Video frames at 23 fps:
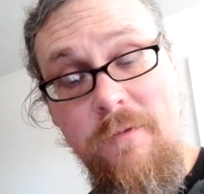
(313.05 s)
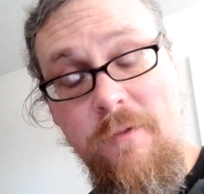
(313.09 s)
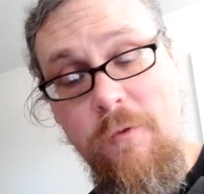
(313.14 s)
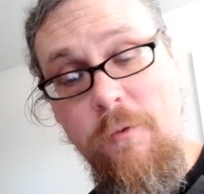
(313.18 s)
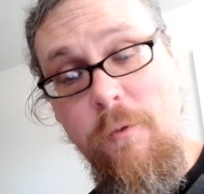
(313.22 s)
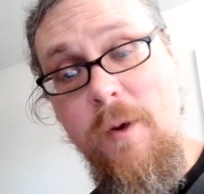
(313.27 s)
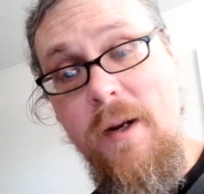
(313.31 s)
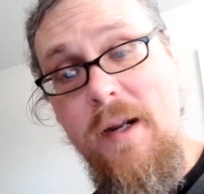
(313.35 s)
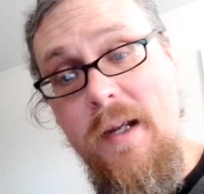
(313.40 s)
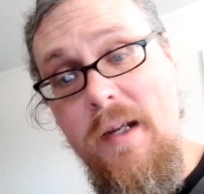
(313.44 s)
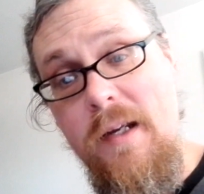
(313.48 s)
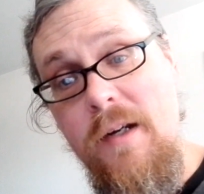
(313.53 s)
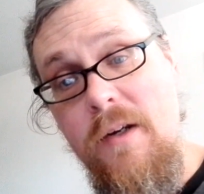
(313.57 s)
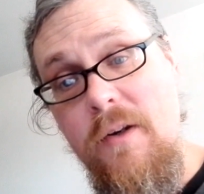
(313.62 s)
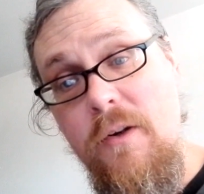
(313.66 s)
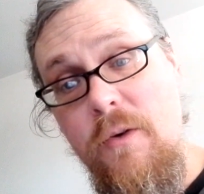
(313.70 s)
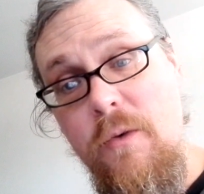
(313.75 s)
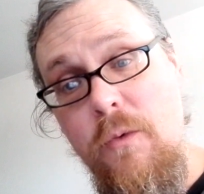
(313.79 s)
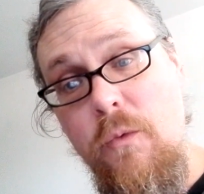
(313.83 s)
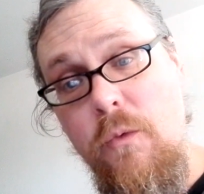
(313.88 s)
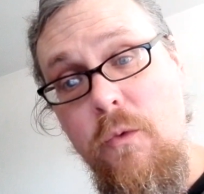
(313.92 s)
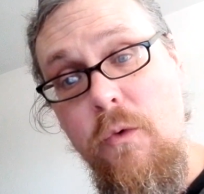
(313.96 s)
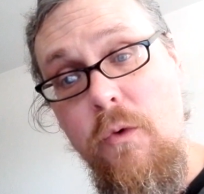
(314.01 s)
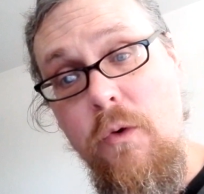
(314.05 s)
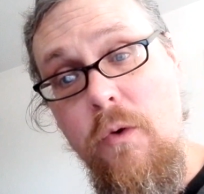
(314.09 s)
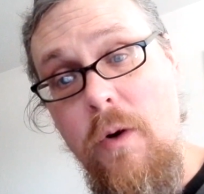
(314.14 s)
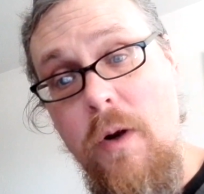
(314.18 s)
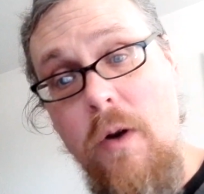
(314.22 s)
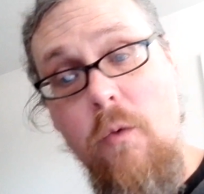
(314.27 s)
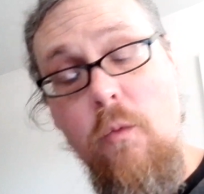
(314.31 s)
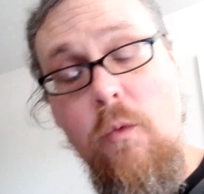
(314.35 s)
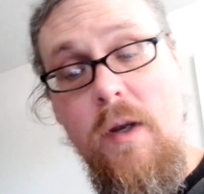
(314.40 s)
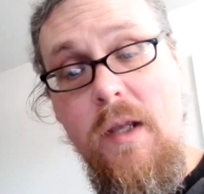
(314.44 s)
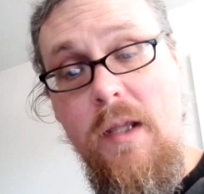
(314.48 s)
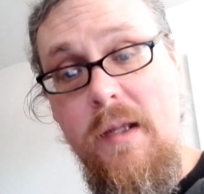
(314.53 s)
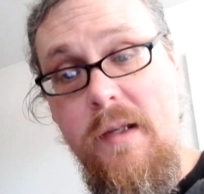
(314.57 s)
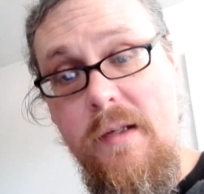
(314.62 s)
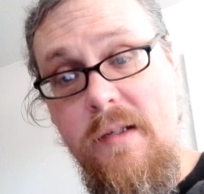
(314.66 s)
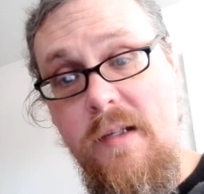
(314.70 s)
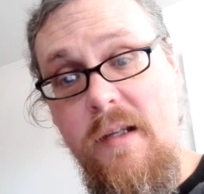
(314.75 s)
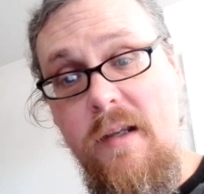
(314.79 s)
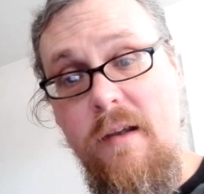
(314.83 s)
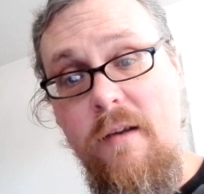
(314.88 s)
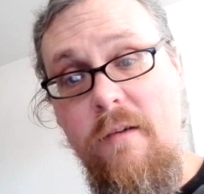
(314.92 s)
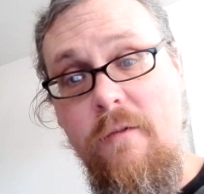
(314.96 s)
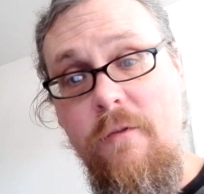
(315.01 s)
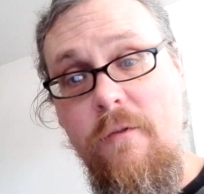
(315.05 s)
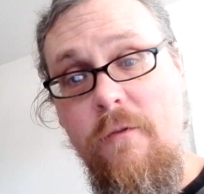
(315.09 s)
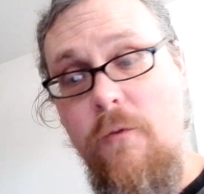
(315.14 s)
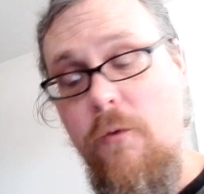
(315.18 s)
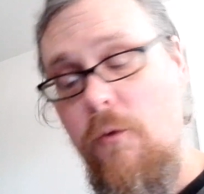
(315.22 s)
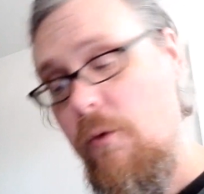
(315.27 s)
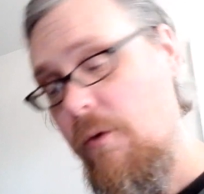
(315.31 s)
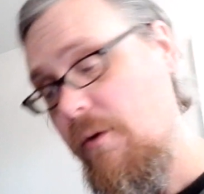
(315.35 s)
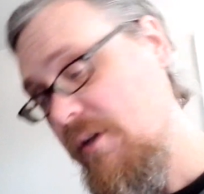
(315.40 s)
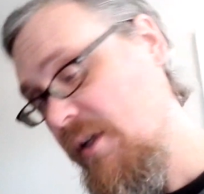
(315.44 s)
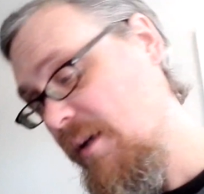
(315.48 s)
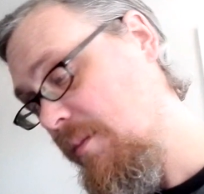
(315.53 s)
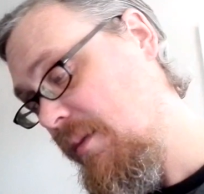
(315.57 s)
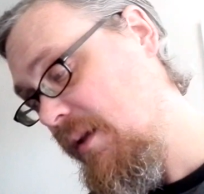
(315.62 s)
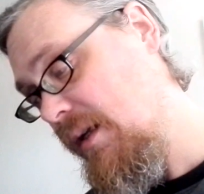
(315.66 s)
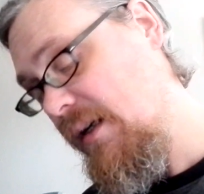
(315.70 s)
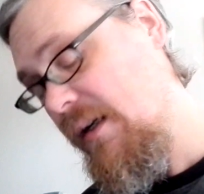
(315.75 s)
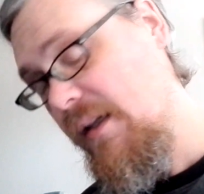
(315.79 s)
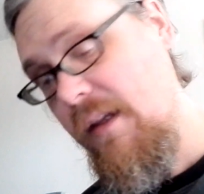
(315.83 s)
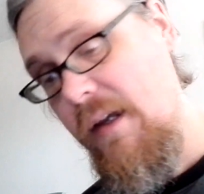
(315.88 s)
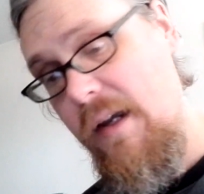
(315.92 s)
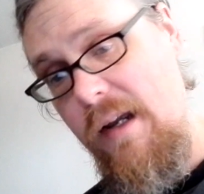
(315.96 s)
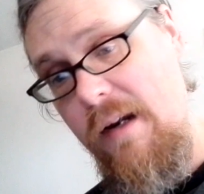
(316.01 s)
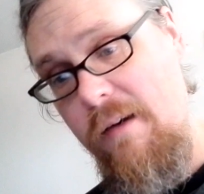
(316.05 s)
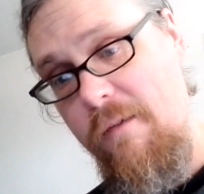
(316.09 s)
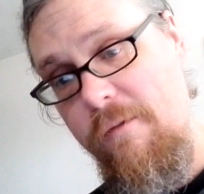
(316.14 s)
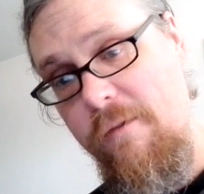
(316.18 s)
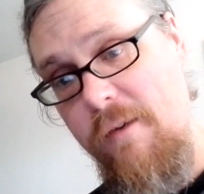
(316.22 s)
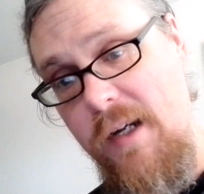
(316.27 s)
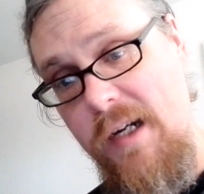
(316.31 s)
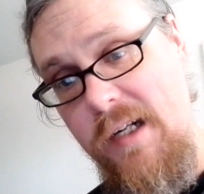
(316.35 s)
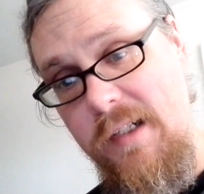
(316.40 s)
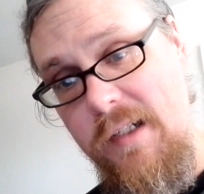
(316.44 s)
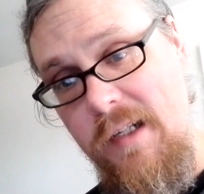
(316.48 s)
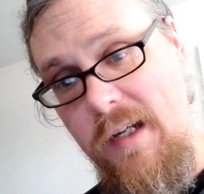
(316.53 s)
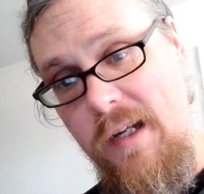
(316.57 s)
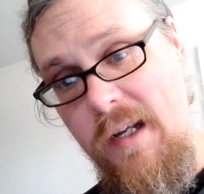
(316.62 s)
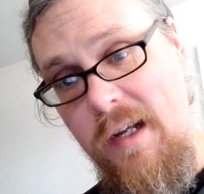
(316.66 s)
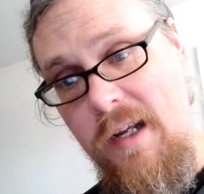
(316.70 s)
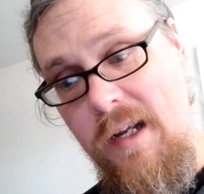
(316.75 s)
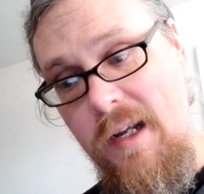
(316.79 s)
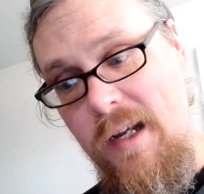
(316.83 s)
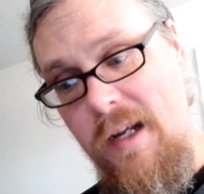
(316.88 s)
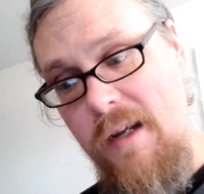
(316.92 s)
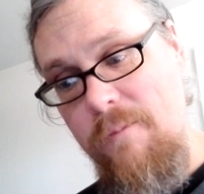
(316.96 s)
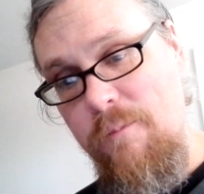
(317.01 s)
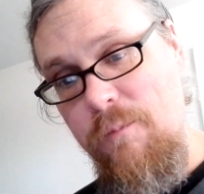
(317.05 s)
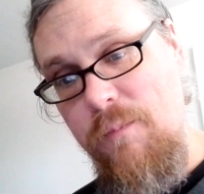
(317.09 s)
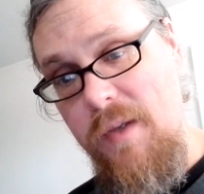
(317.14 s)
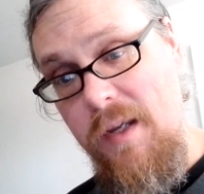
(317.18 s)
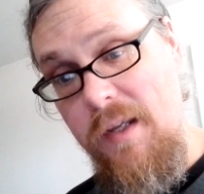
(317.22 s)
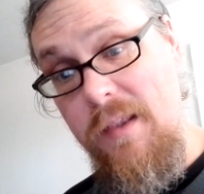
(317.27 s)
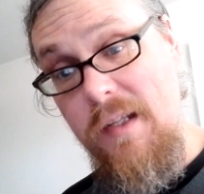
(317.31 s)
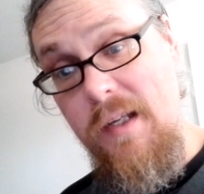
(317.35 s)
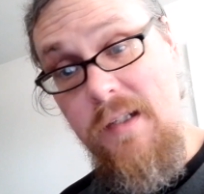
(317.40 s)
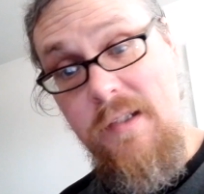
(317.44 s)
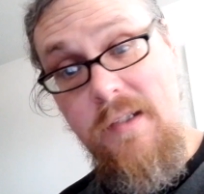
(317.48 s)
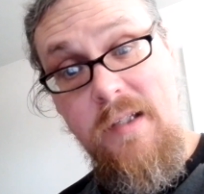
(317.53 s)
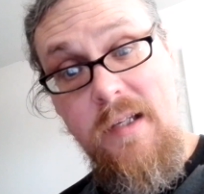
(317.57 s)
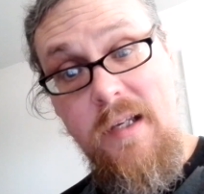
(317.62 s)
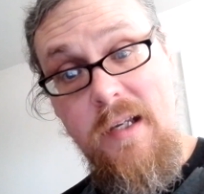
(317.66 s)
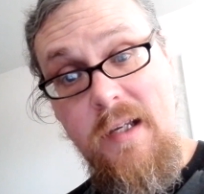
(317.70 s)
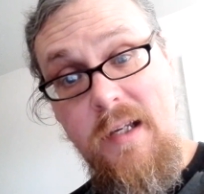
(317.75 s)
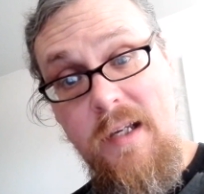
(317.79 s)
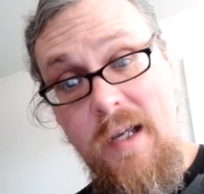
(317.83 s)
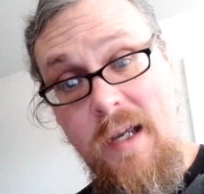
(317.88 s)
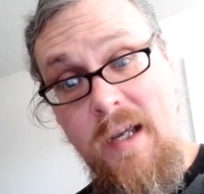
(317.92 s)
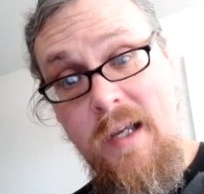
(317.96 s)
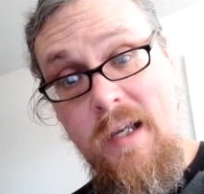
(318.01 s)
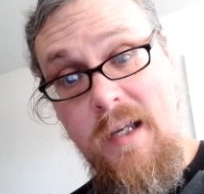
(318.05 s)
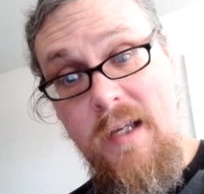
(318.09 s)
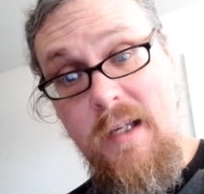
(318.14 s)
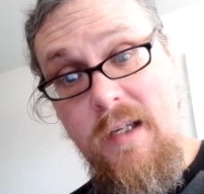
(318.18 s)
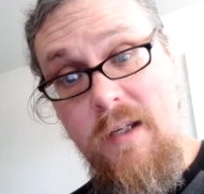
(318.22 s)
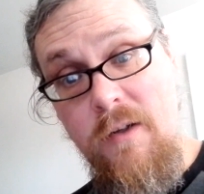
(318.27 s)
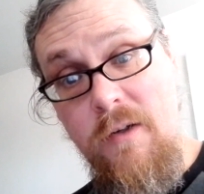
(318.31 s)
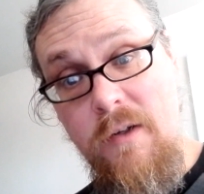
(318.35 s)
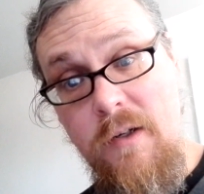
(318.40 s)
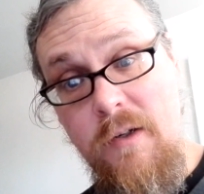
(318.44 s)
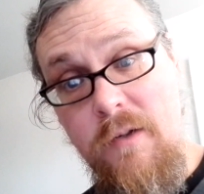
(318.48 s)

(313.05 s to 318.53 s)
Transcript: friend or a relative or something to that effect, and they say, hey,